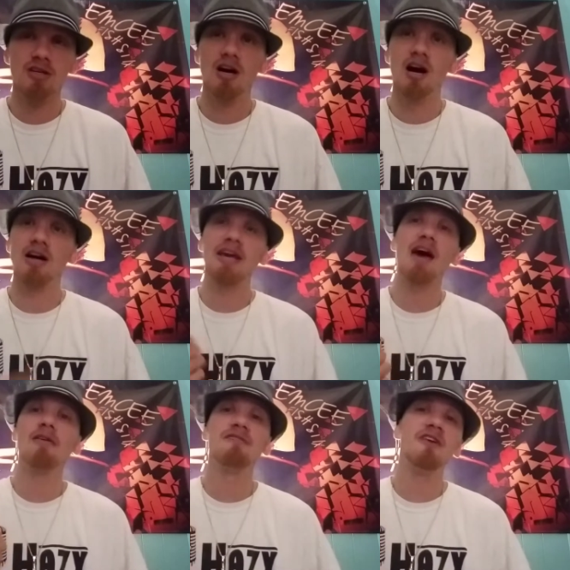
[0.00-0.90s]
Uh,
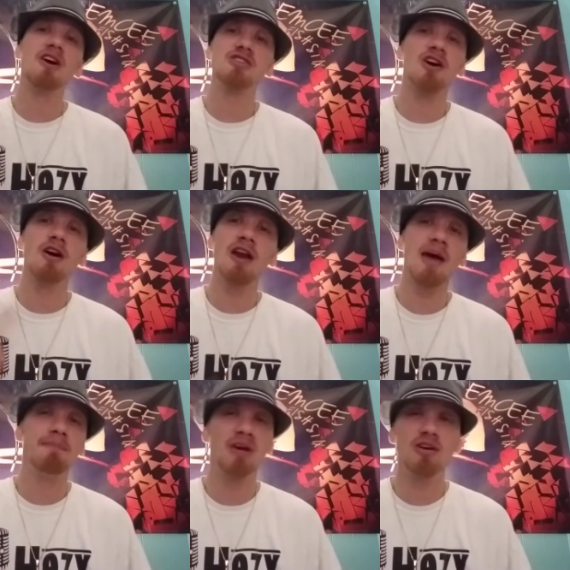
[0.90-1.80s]
Kali Fox Art
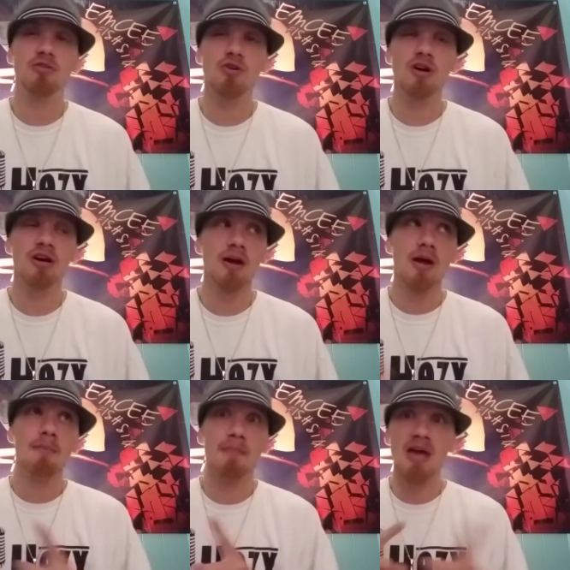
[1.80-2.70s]
and Big Crook
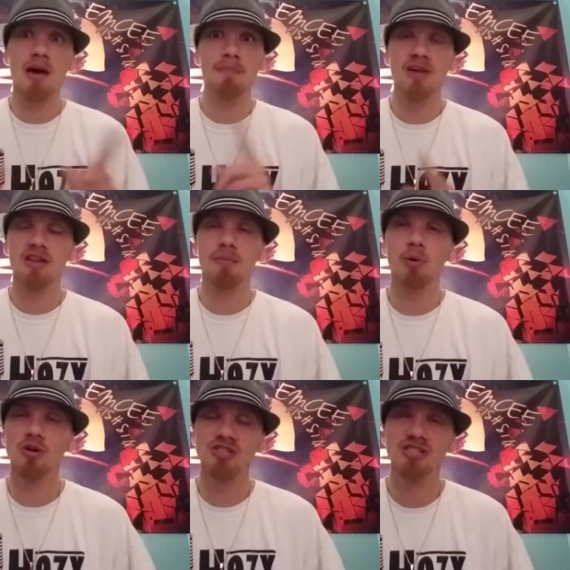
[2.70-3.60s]
make up the other
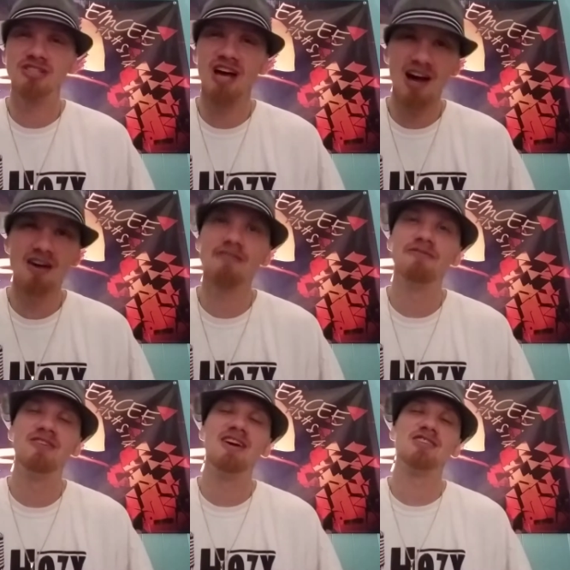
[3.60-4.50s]
portions
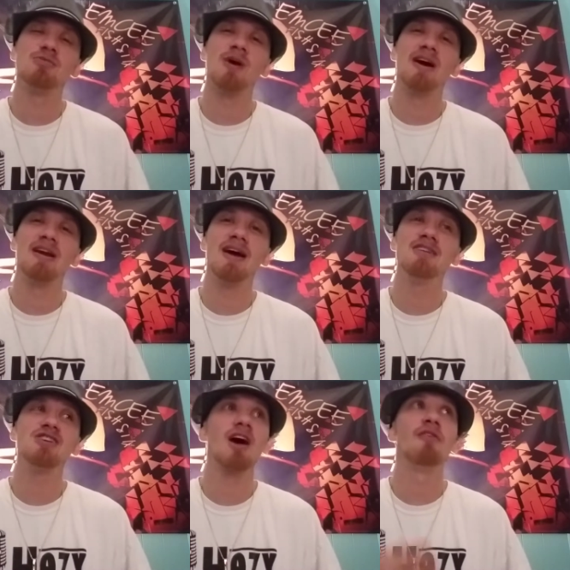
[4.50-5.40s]
of
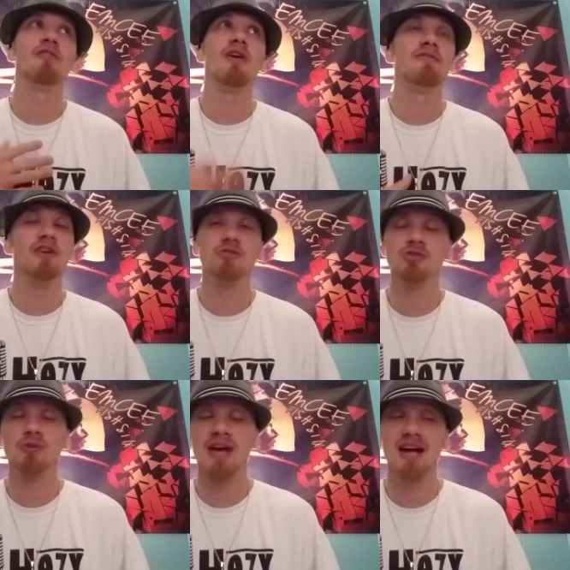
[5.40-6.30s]
DSYNH. I love those
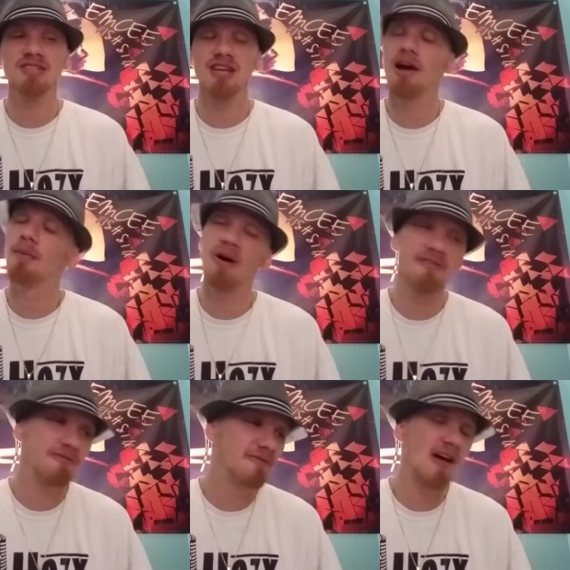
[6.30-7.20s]
two cats. They are my
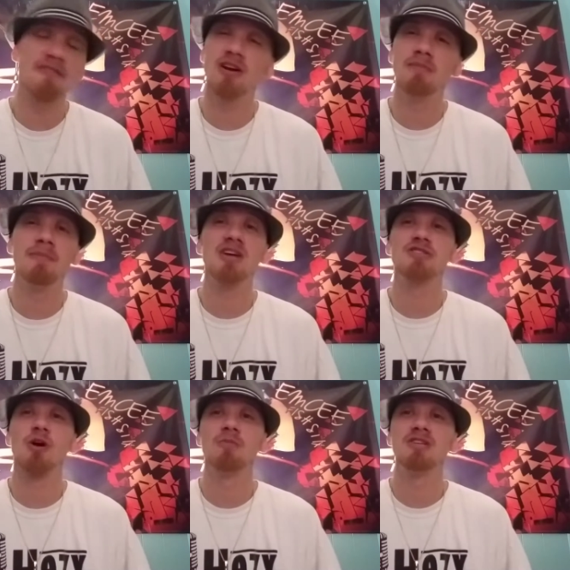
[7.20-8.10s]
favorite and best
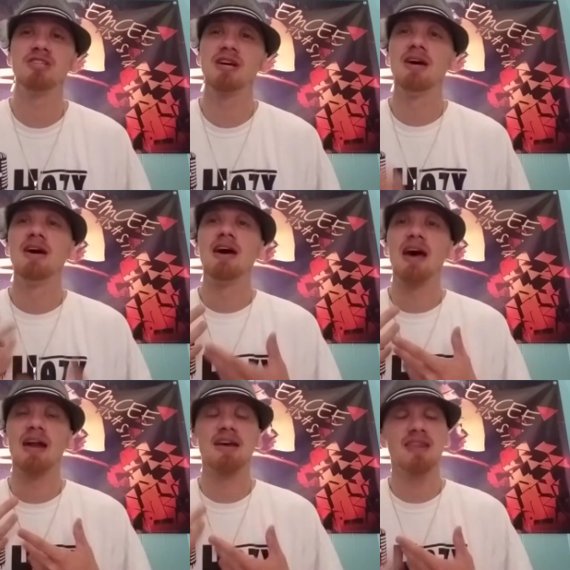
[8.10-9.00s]
homies
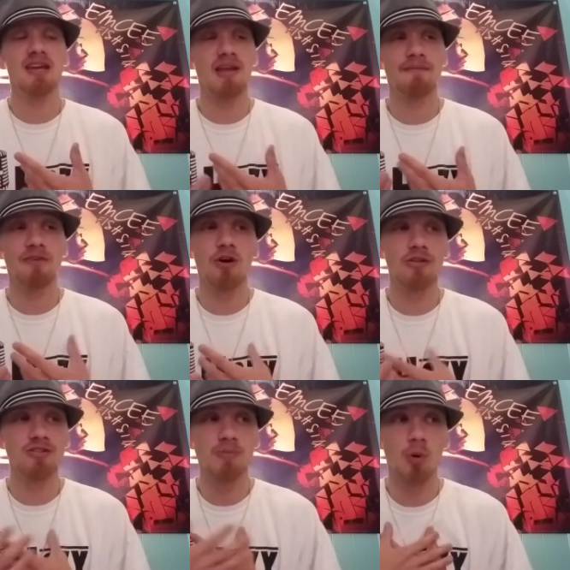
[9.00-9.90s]
and I thank them for all
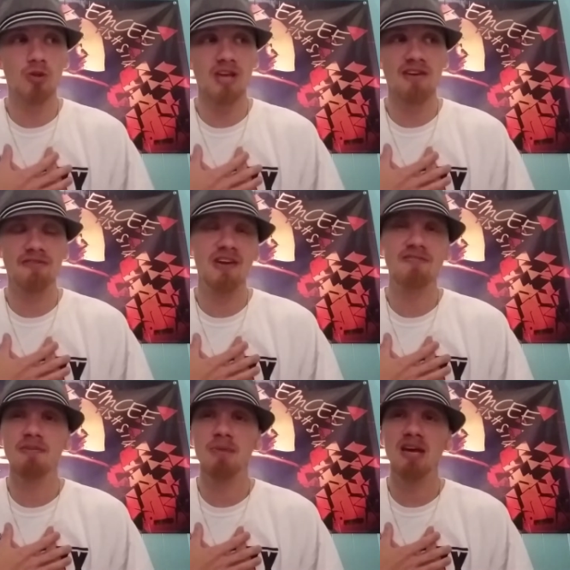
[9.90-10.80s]
the support they have
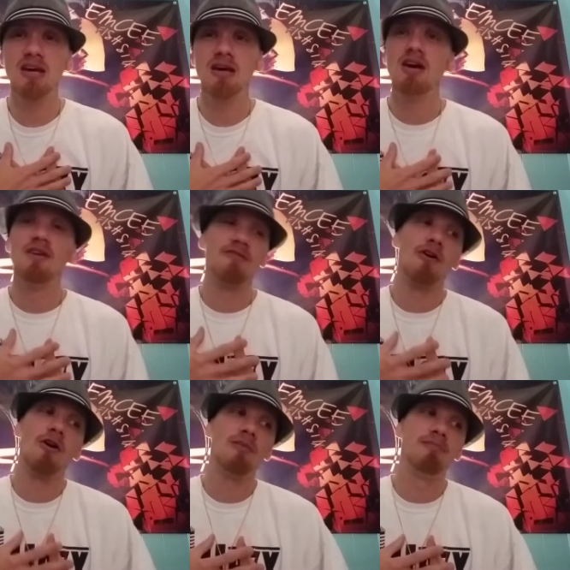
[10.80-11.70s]
given me
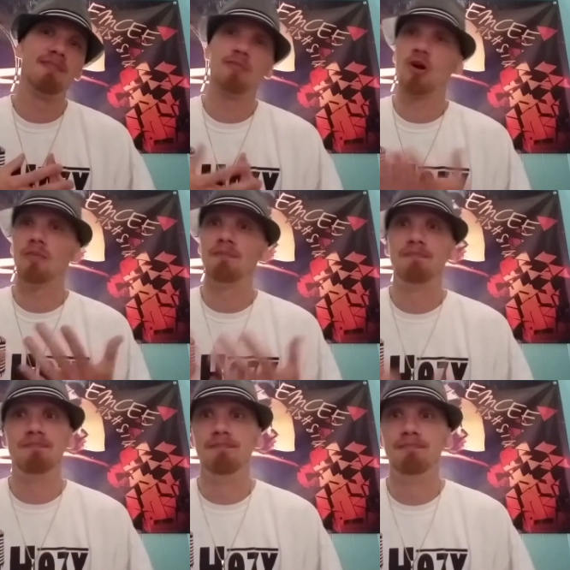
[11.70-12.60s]
for well
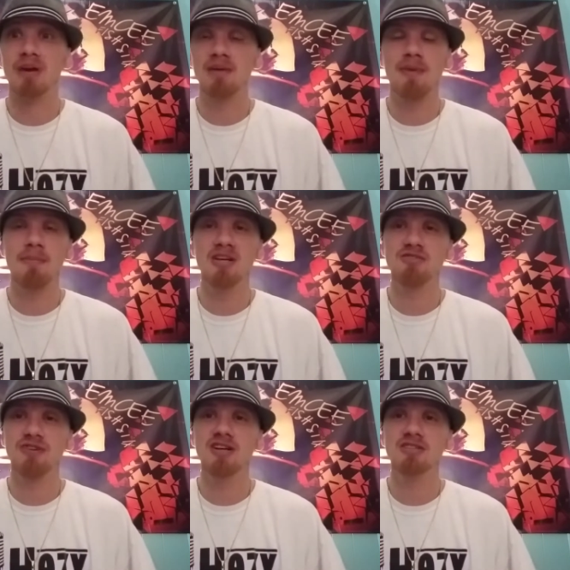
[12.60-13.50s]
being my best
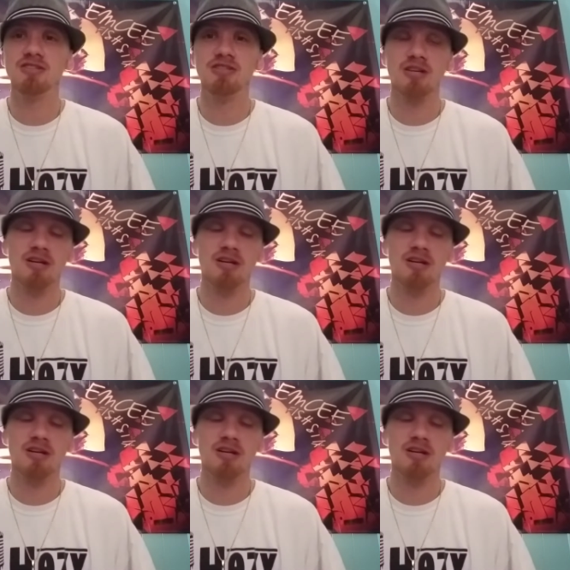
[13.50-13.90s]
friends.